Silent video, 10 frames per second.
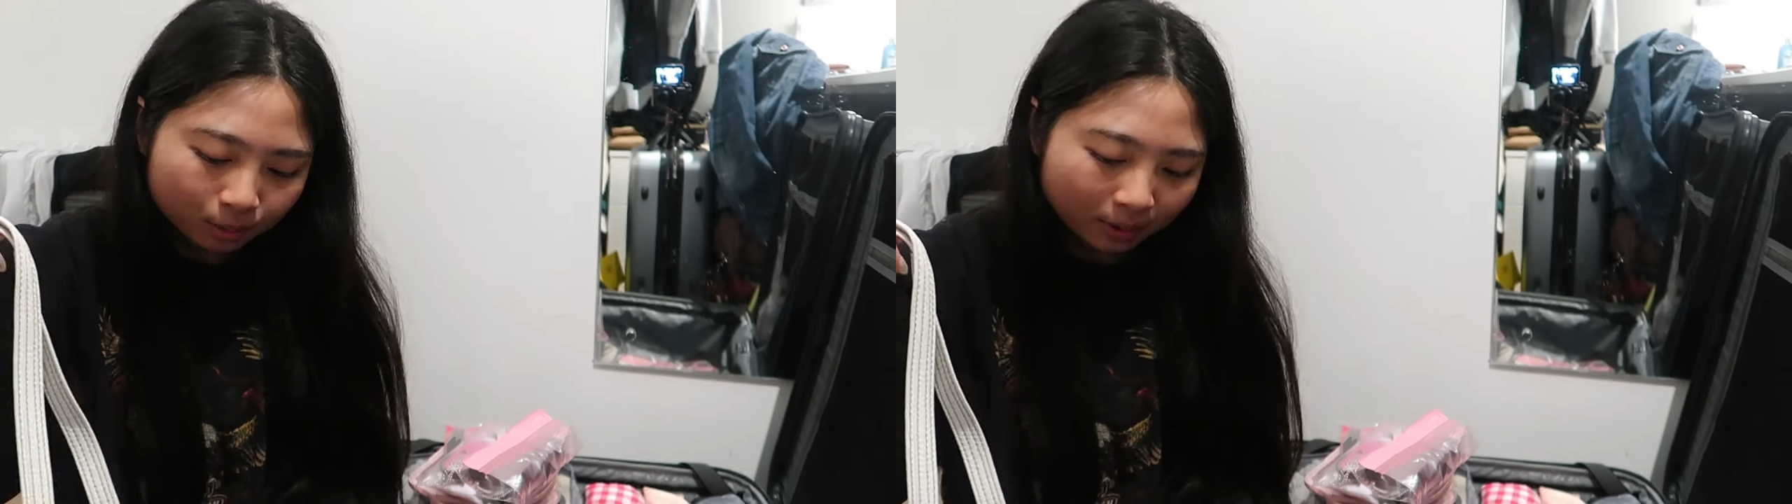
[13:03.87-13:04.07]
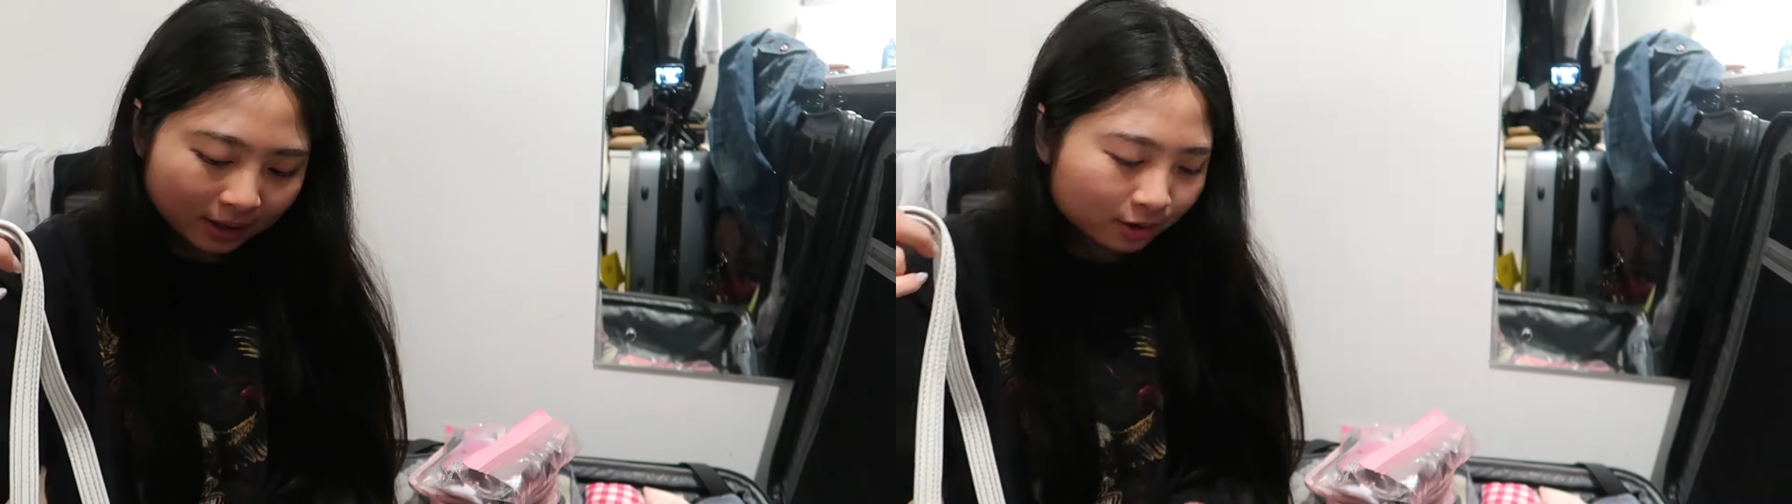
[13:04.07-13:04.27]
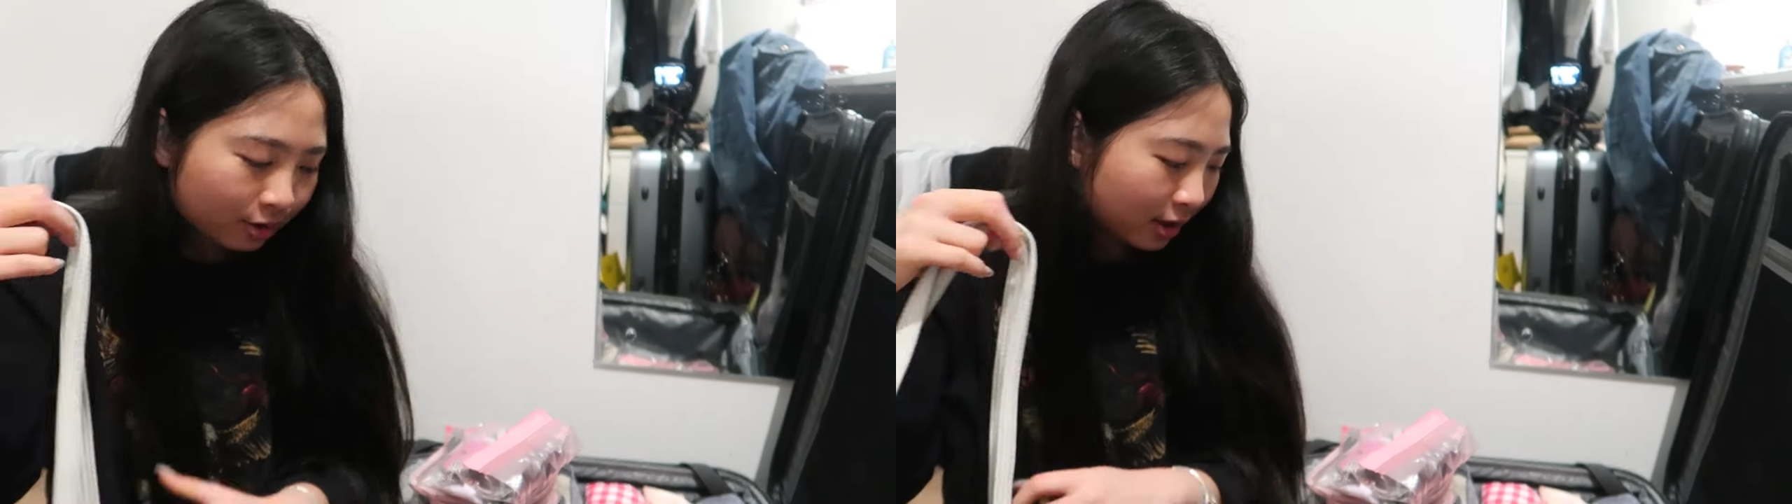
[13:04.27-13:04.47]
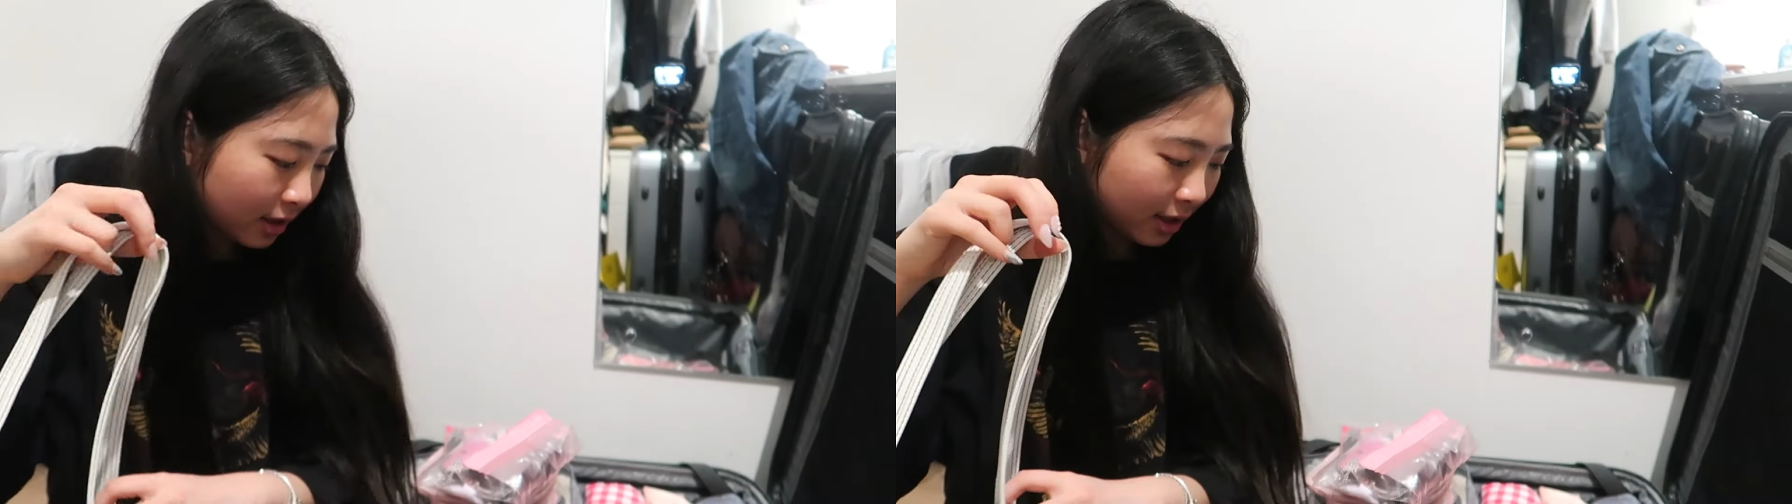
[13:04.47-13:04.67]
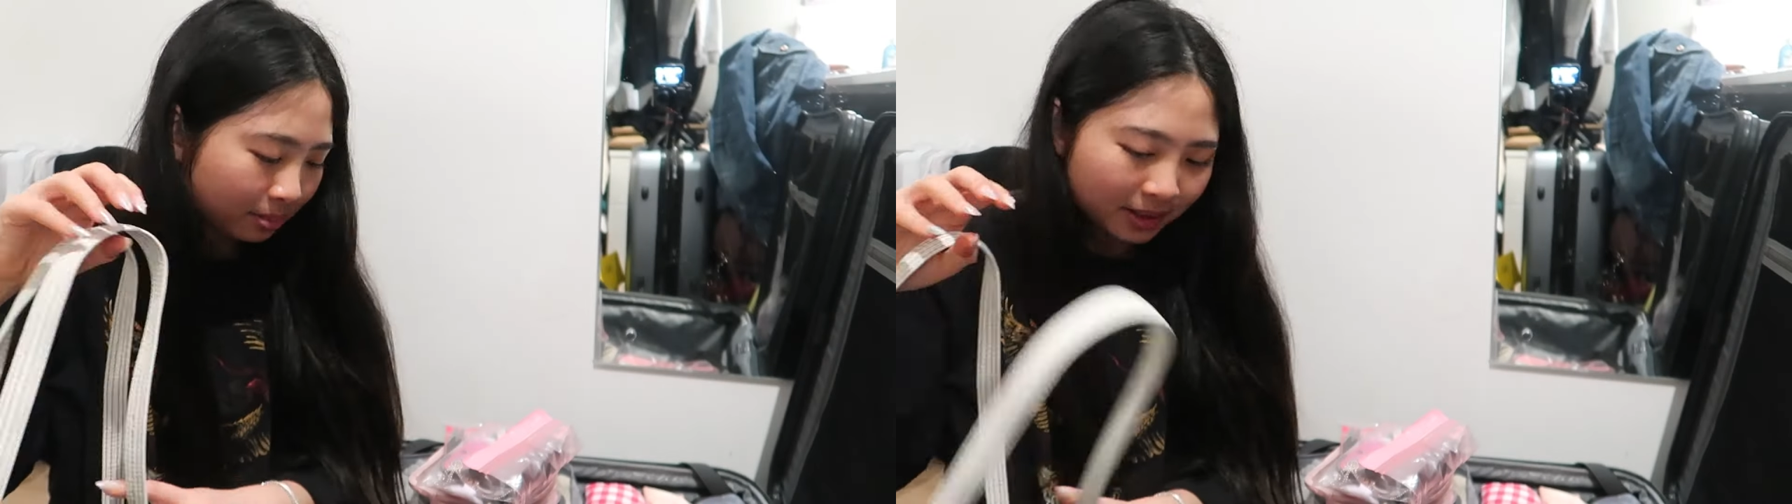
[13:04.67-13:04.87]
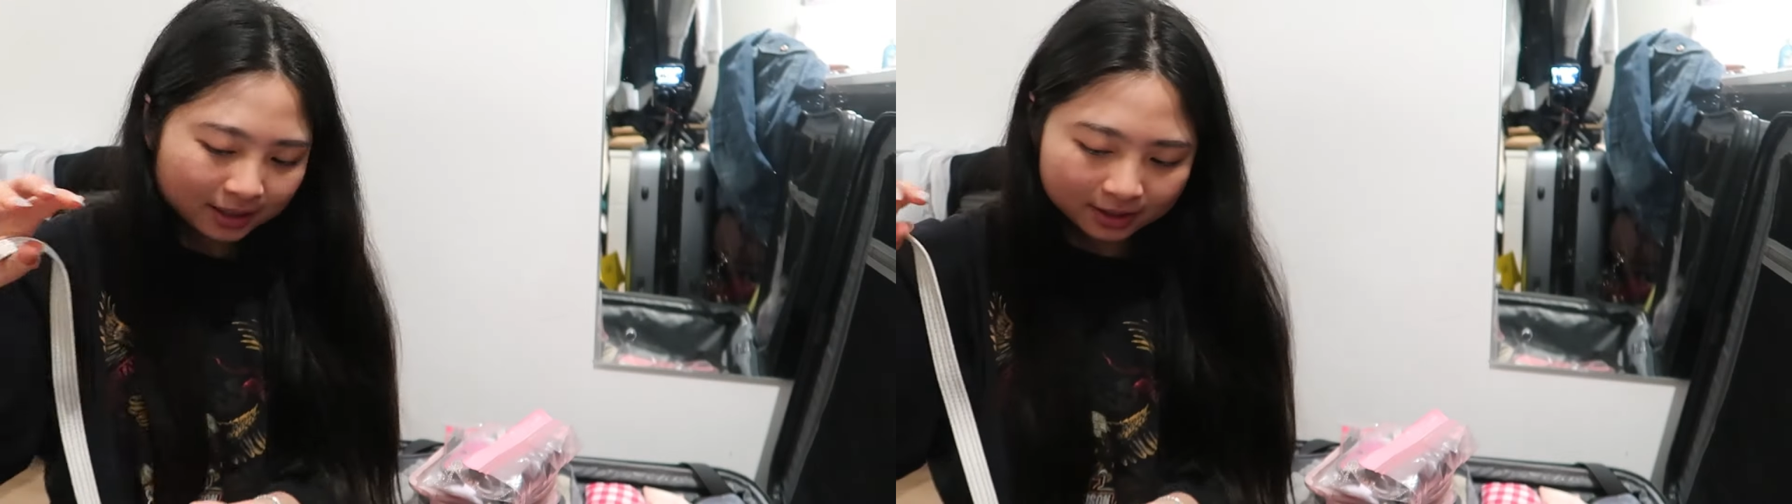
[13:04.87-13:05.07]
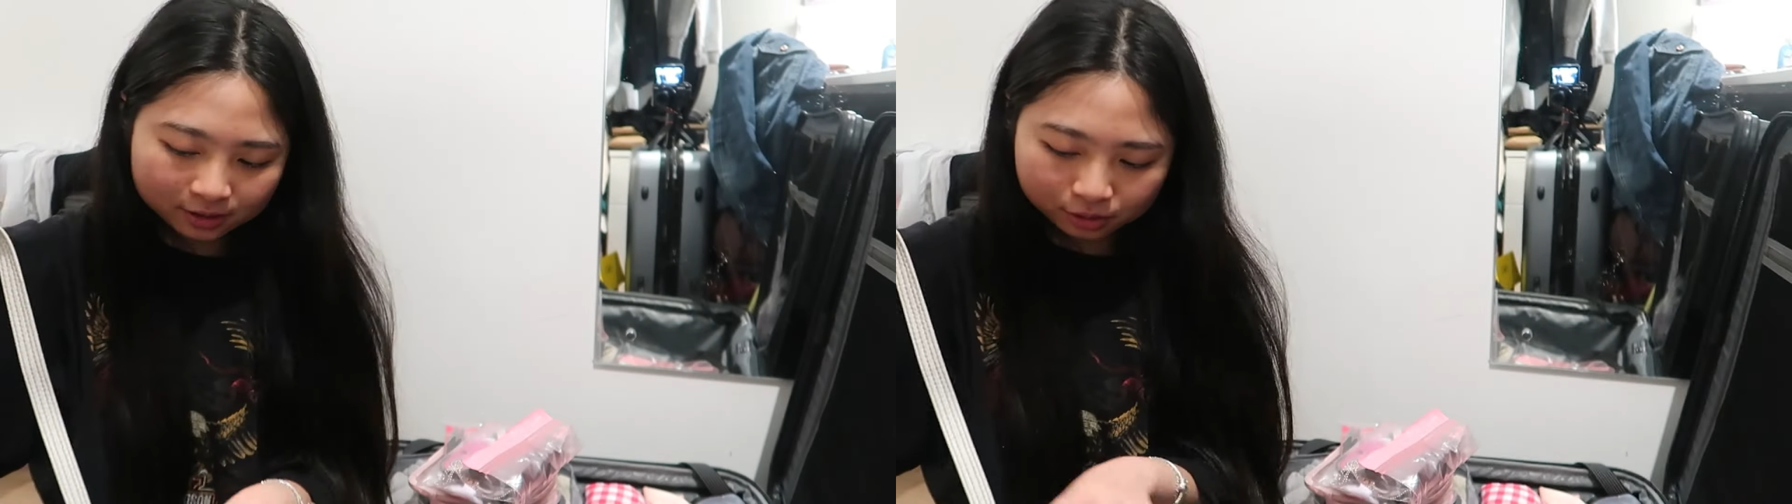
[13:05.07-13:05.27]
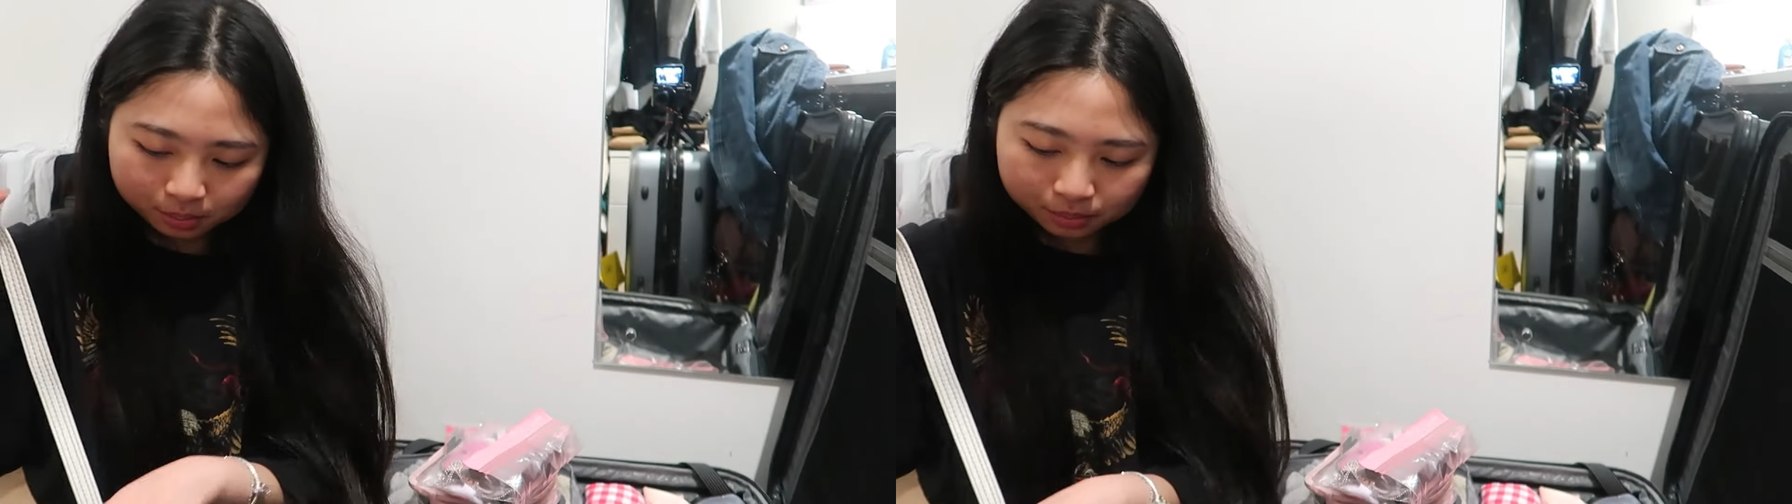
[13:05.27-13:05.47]
one good tip is
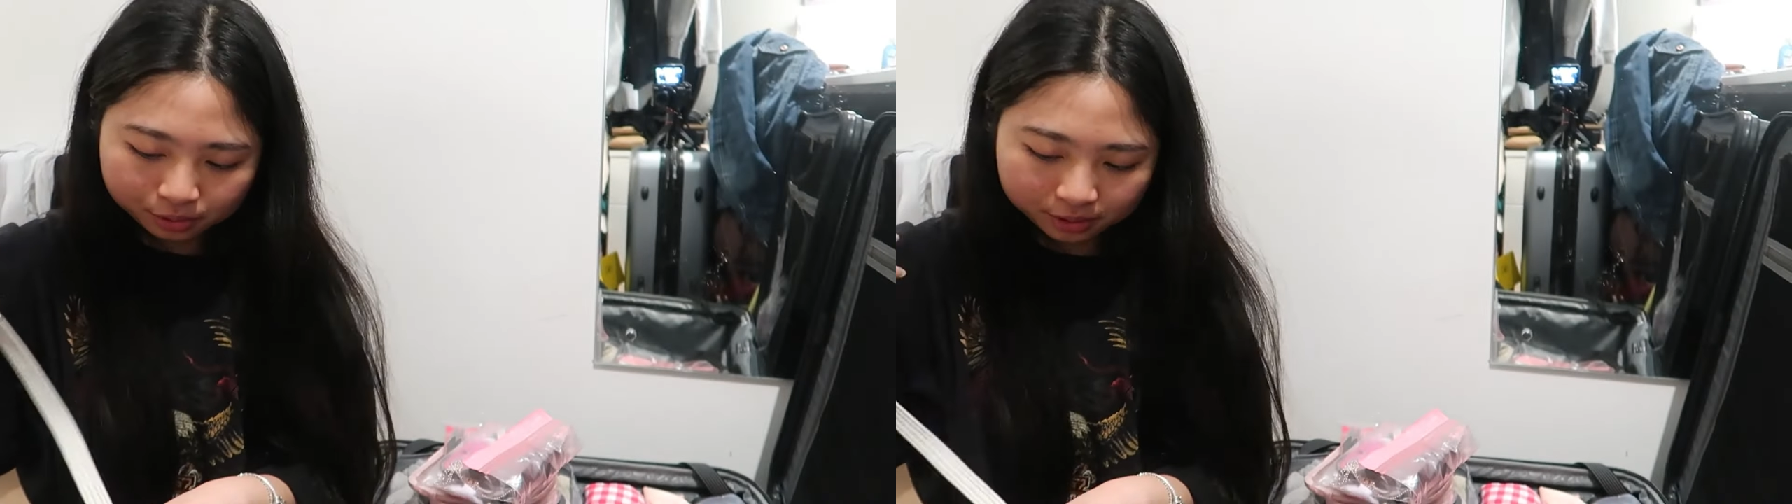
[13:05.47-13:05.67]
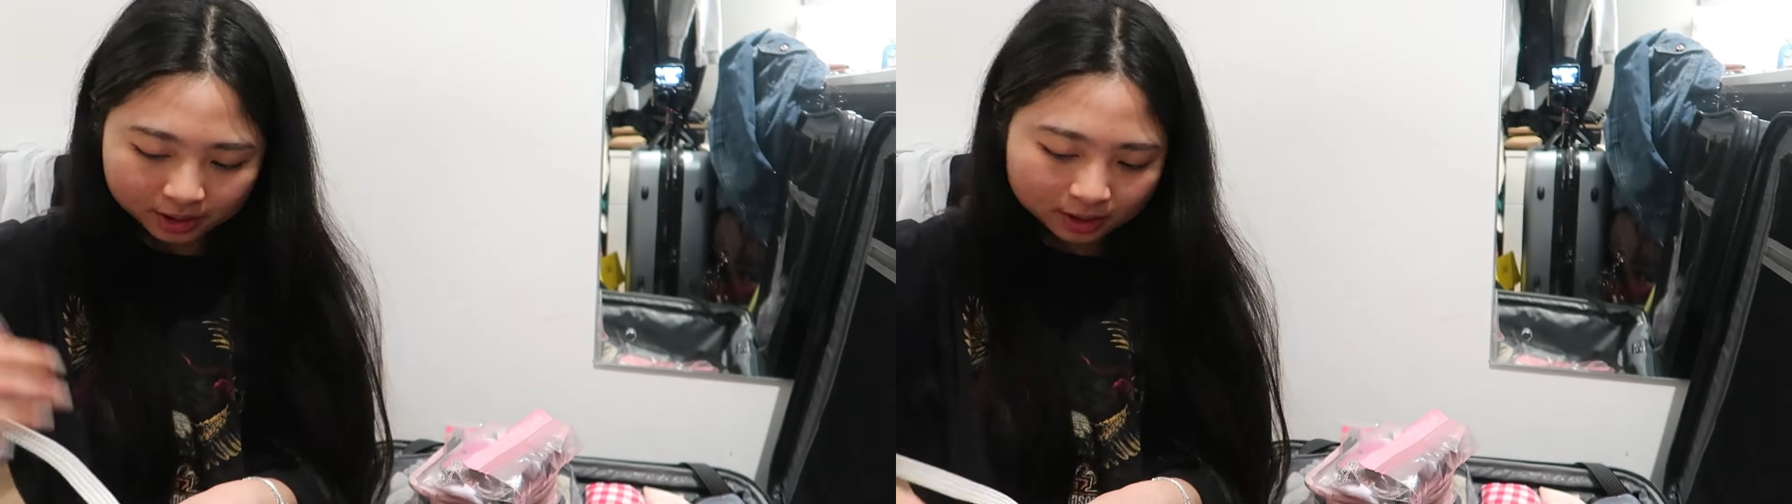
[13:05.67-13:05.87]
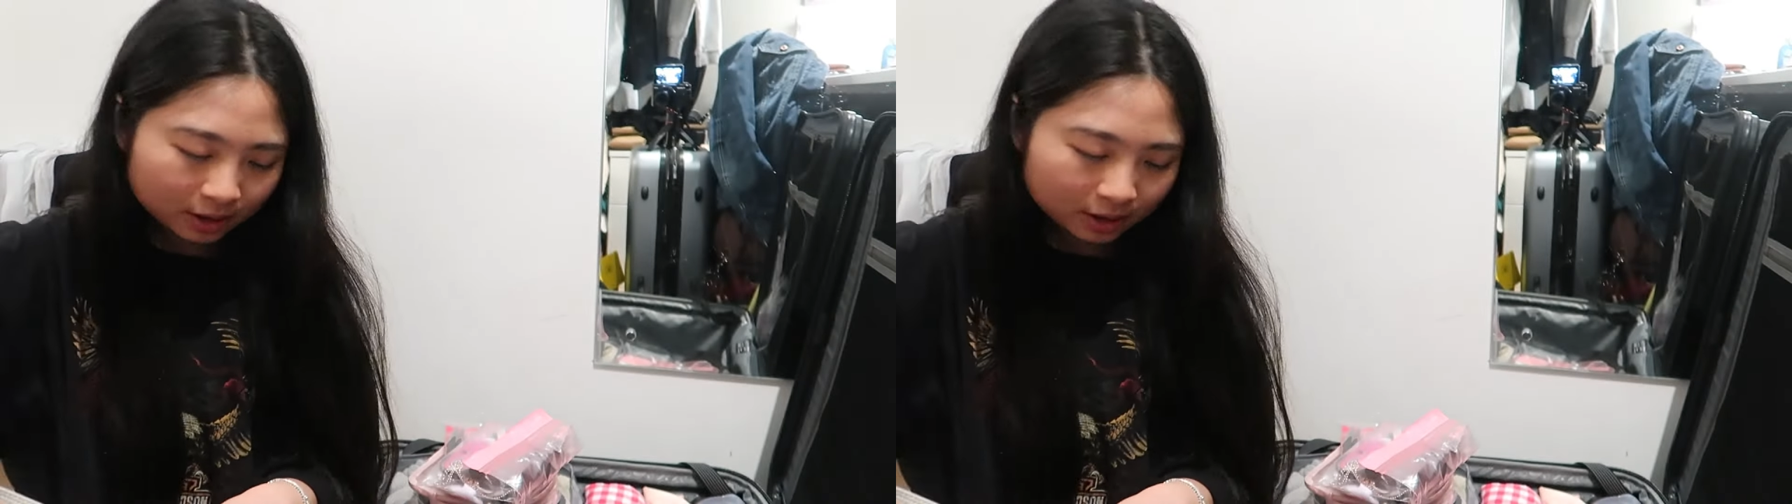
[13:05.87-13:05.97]
to put